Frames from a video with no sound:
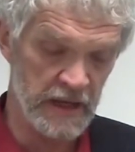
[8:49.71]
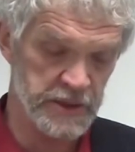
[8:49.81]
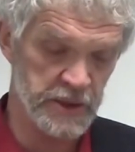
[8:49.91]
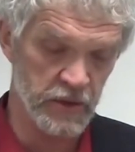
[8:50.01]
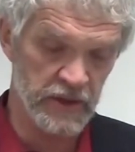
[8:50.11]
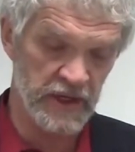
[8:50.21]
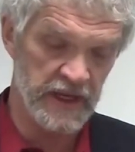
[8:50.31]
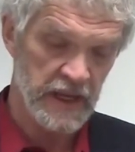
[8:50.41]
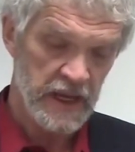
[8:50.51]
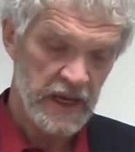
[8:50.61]

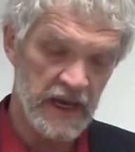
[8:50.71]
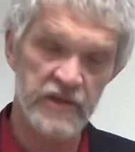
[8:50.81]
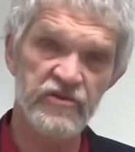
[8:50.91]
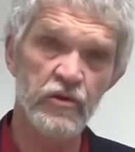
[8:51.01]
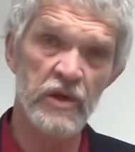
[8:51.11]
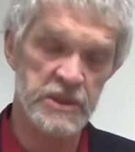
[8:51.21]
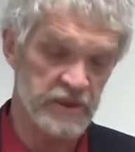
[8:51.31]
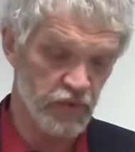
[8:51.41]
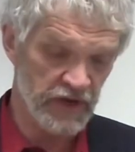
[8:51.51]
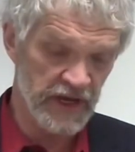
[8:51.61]
certainly 2
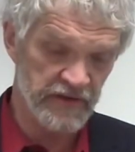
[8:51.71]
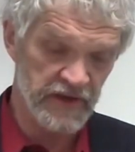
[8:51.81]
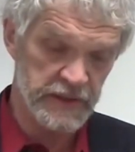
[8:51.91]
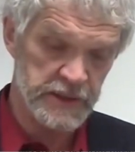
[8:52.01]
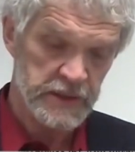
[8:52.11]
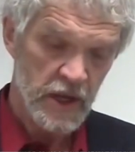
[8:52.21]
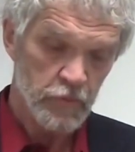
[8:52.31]
doesn't predict this.